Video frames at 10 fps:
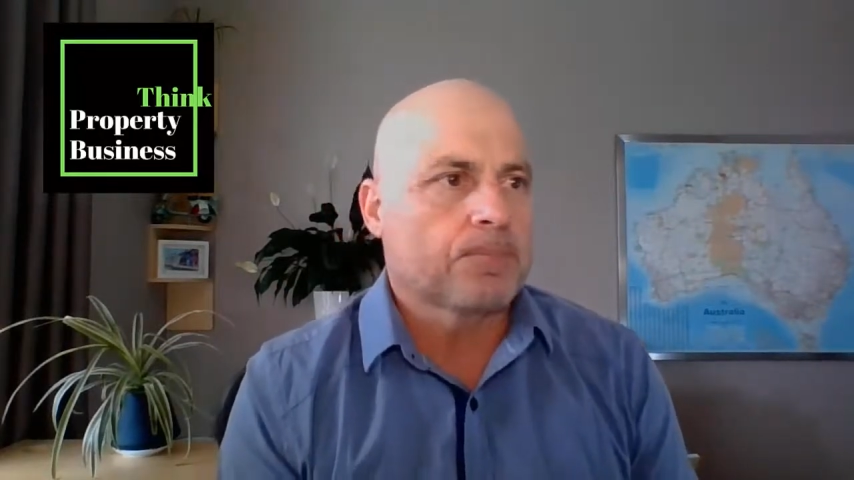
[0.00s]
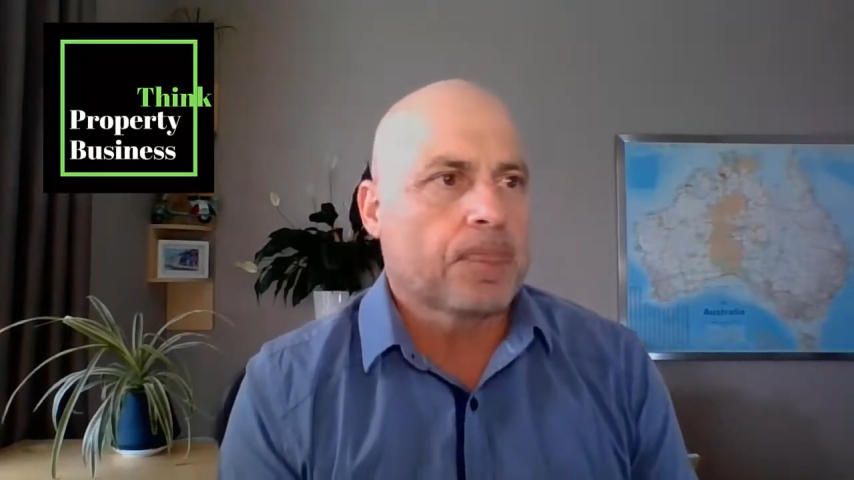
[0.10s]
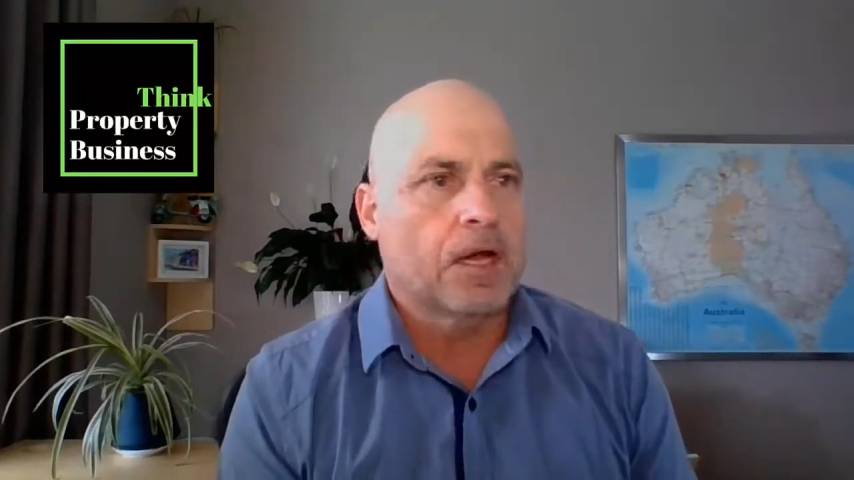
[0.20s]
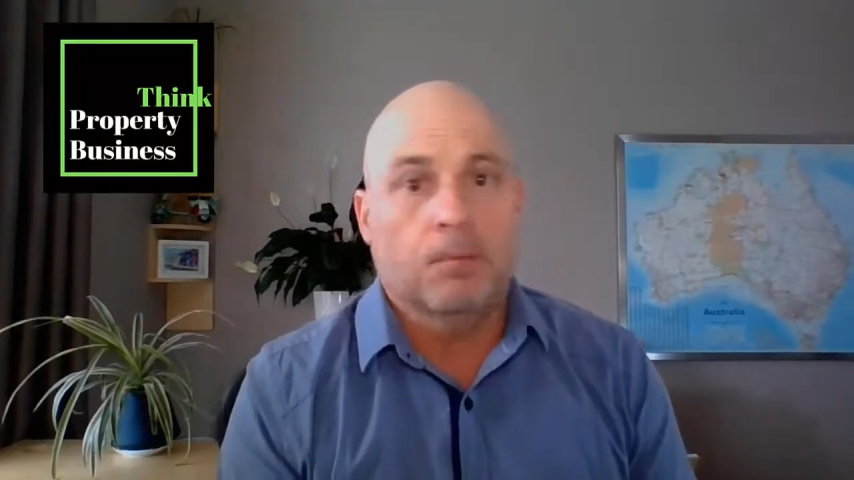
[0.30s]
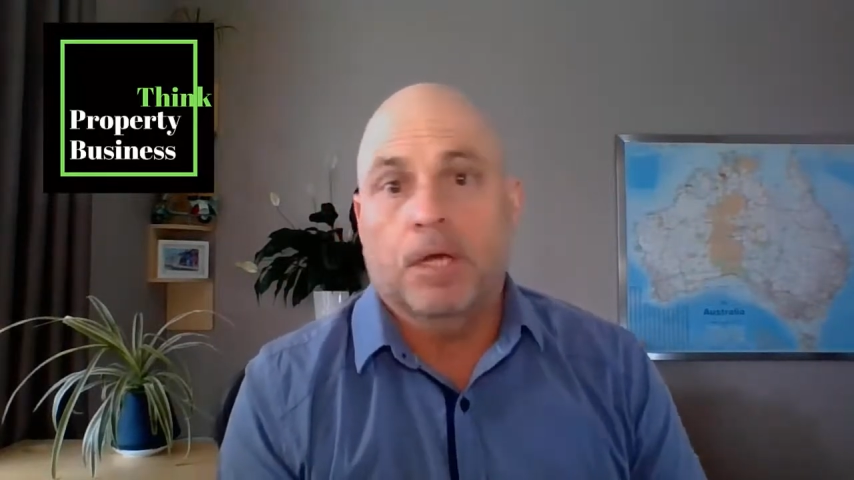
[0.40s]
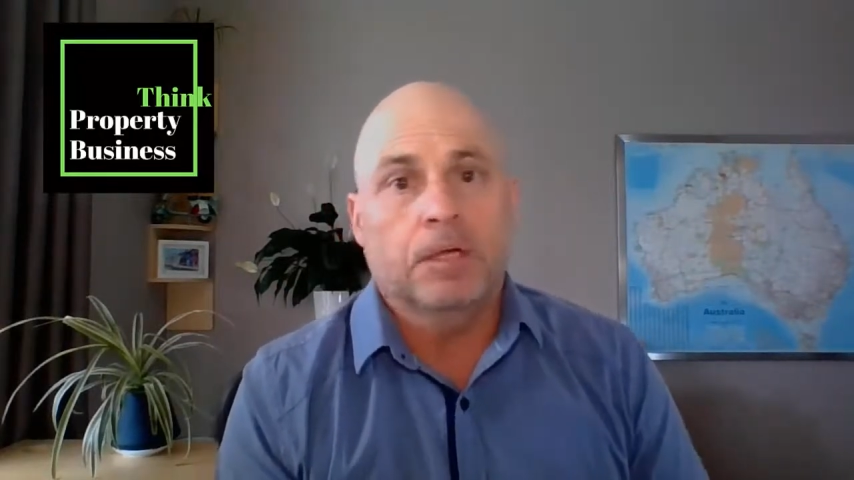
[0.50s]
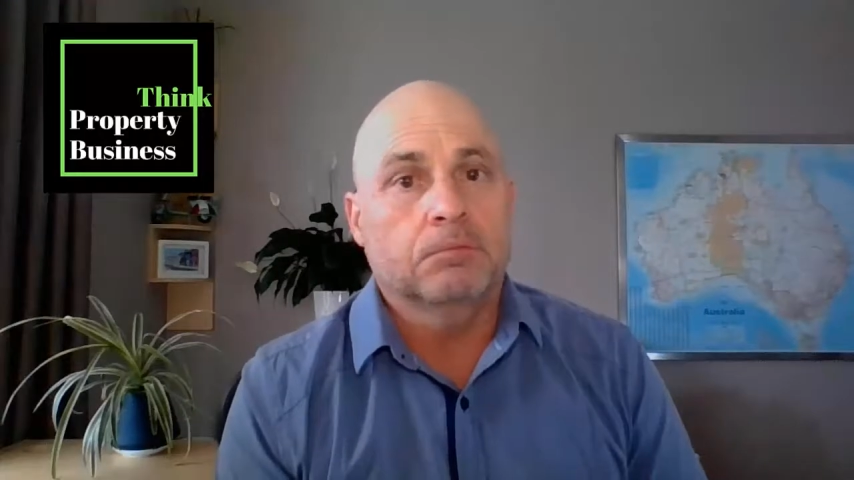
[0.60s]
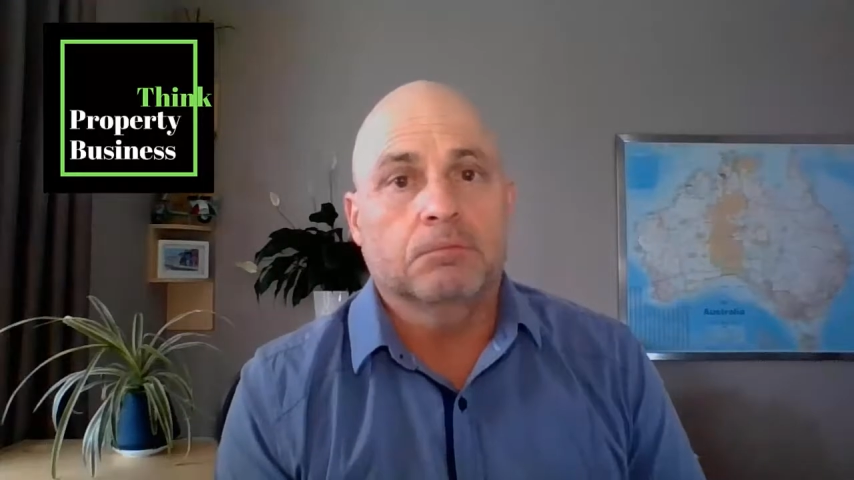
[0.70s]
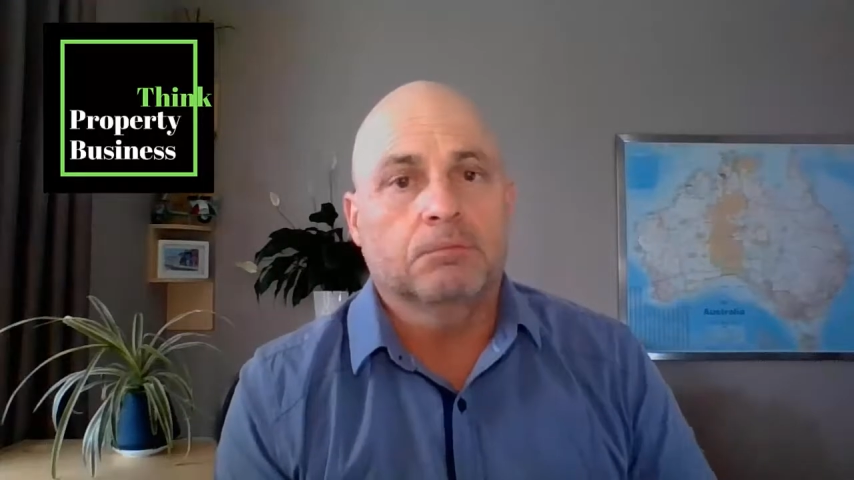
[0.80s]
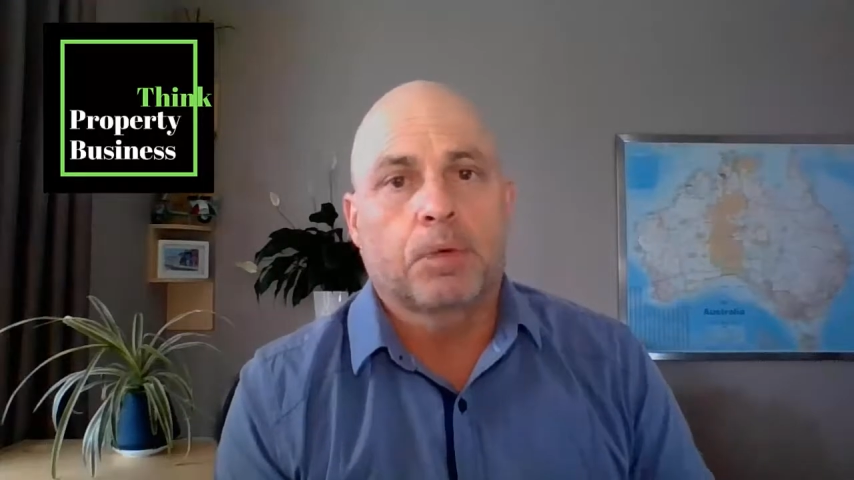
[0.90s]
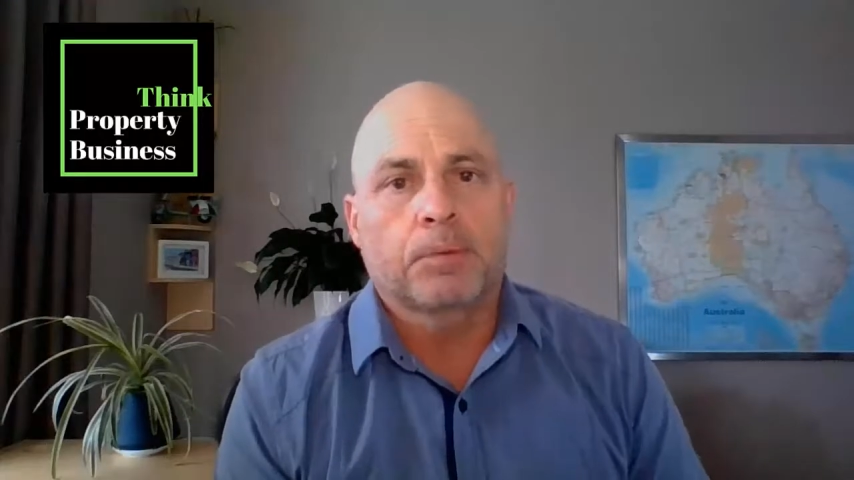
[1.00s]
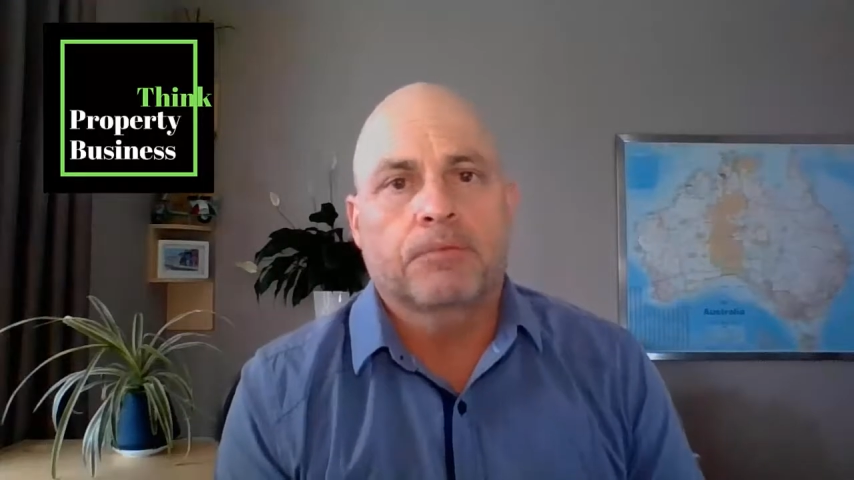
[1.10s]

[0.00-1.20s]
And property